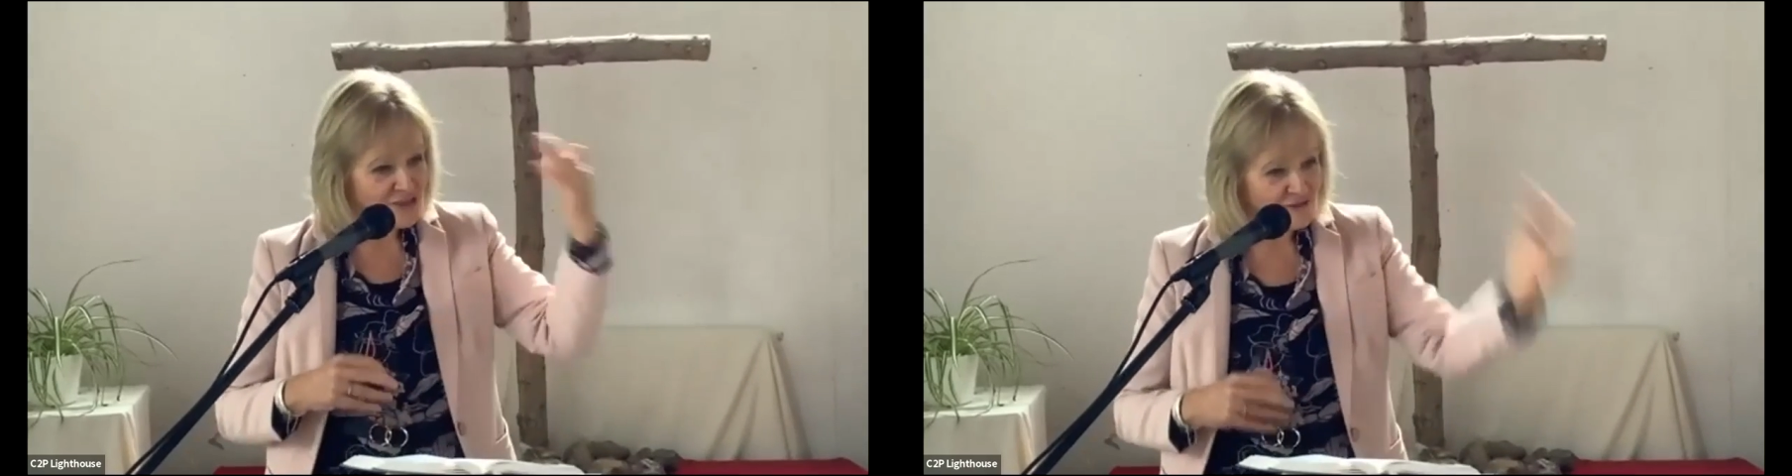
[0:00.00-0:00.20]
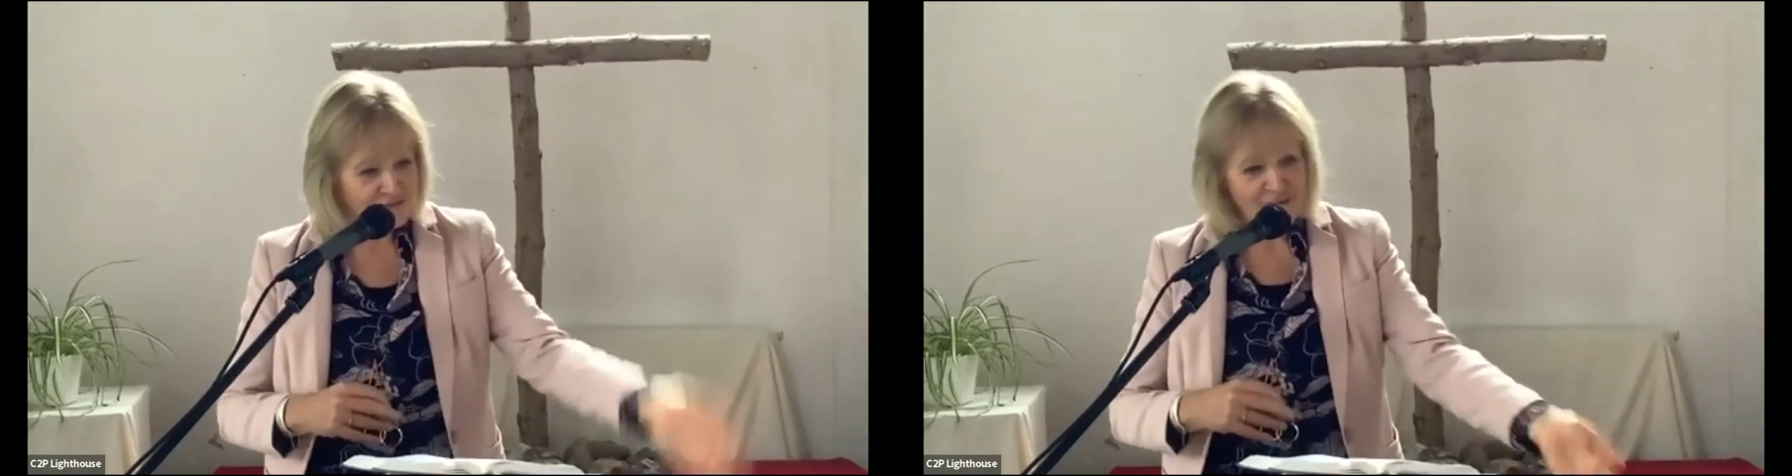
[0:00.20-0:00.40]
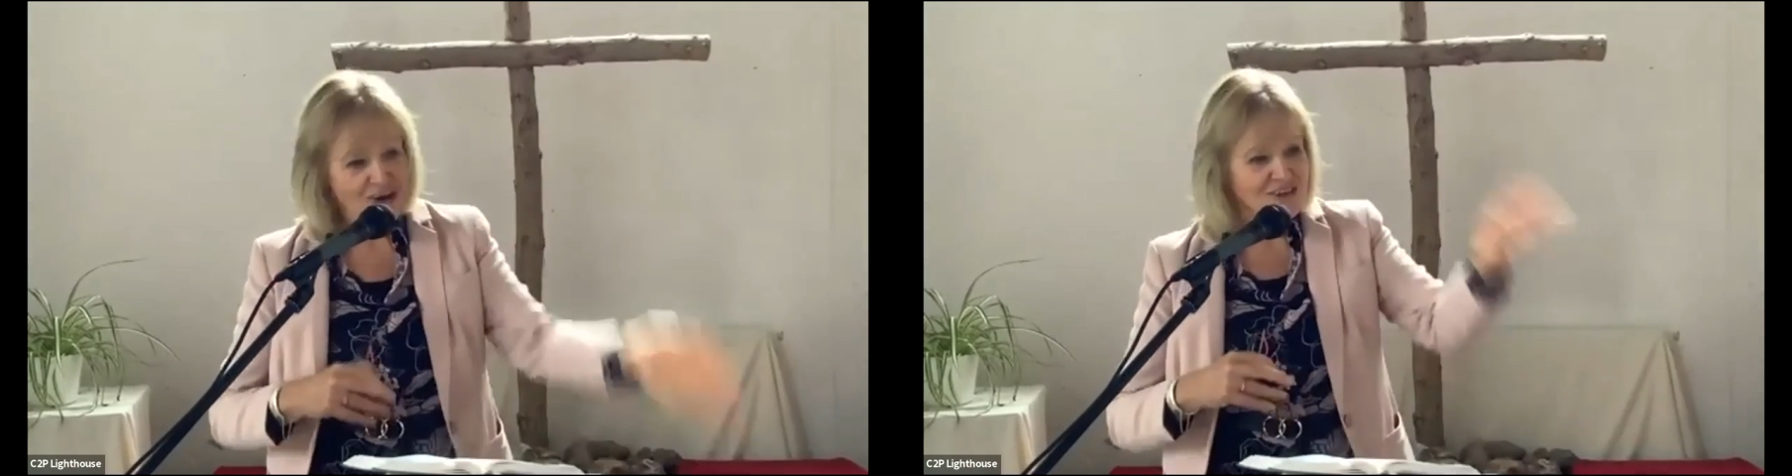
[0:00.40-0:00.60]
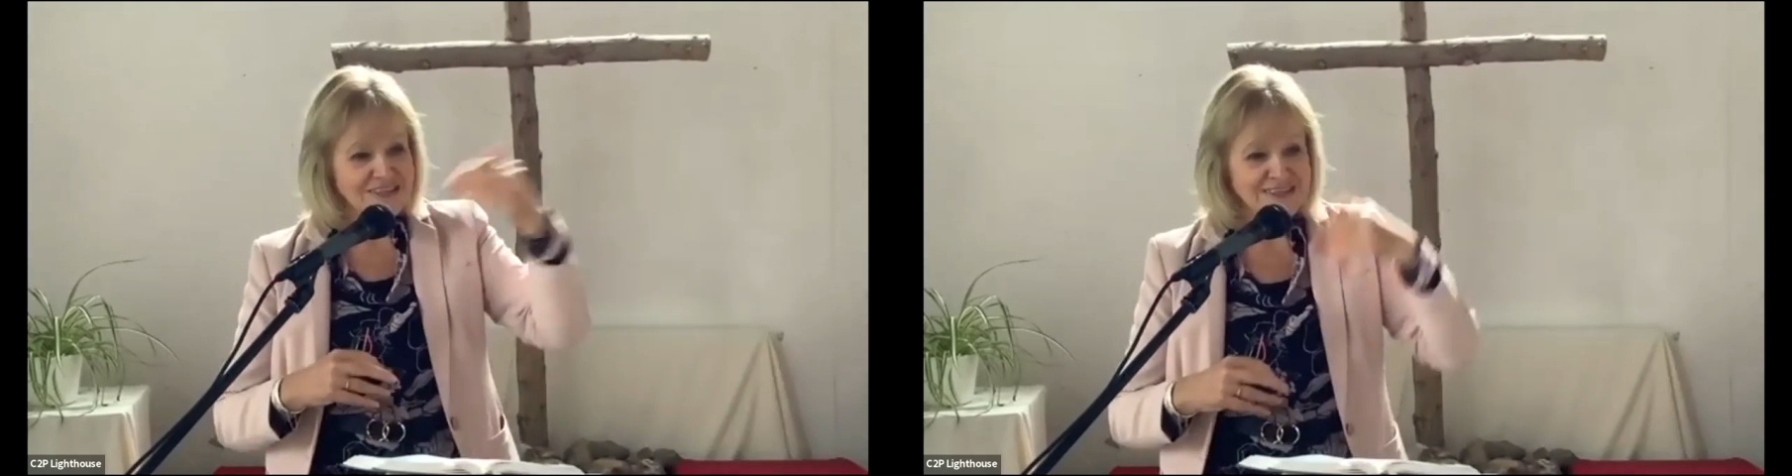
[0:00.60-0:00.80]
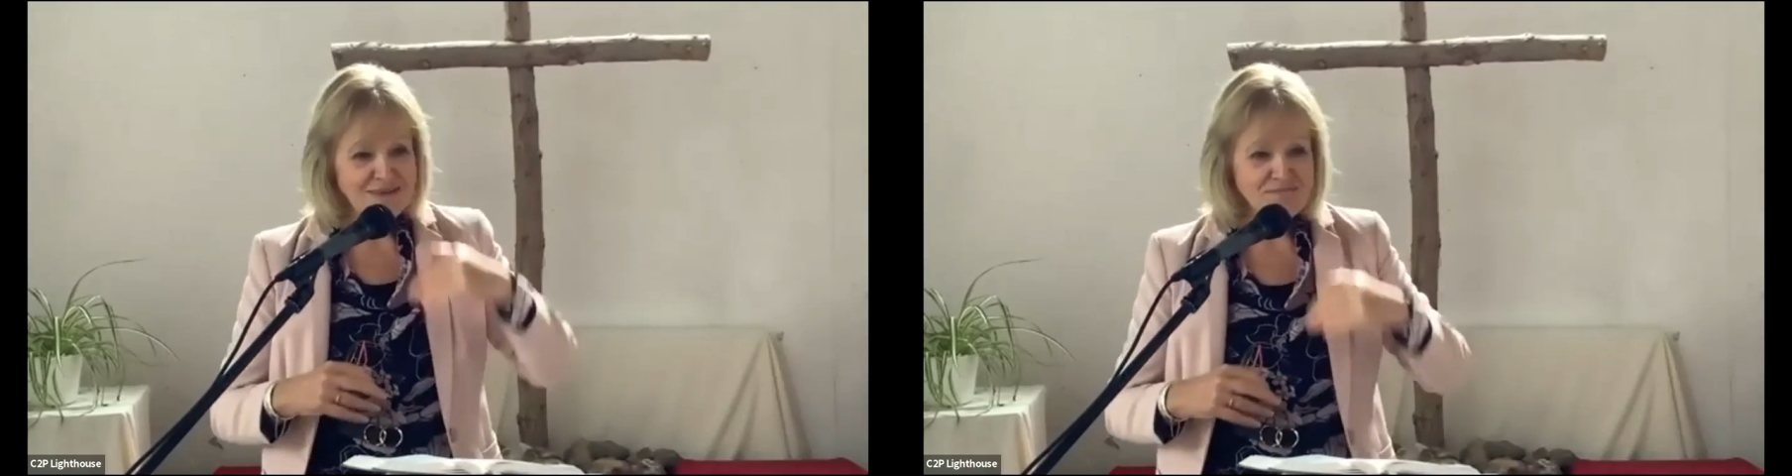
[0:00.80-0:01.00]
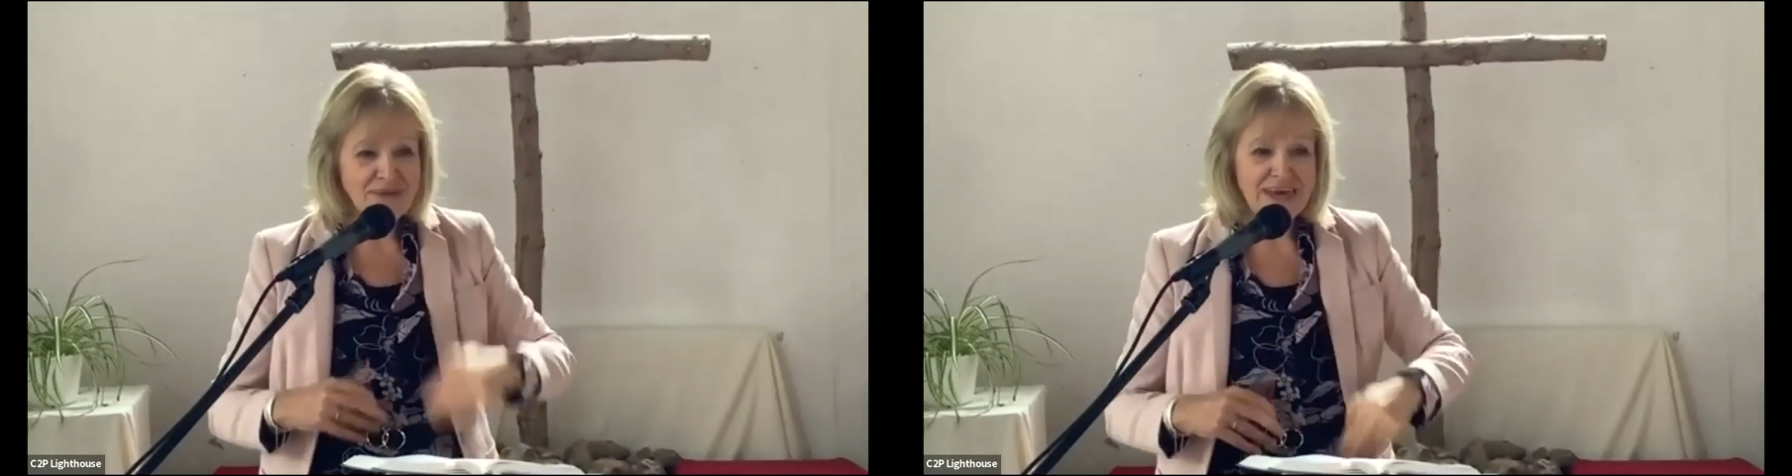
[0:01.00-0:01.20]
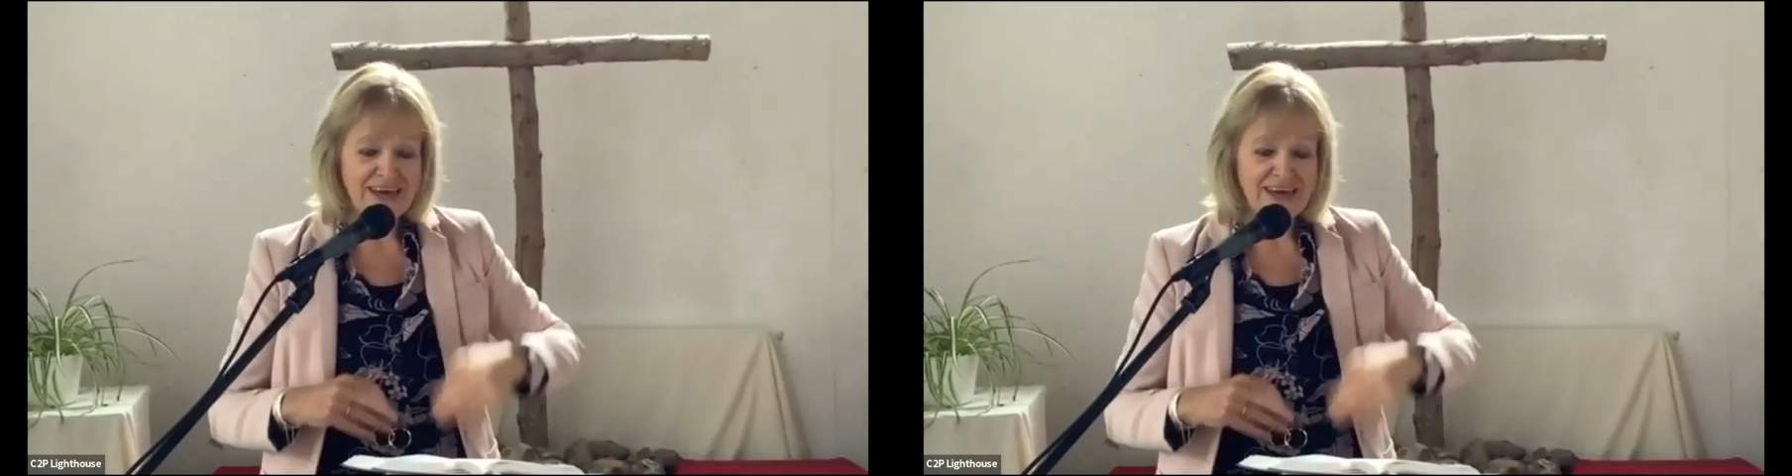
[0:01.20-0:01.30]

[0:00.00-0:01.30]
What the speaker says: the Father's in me,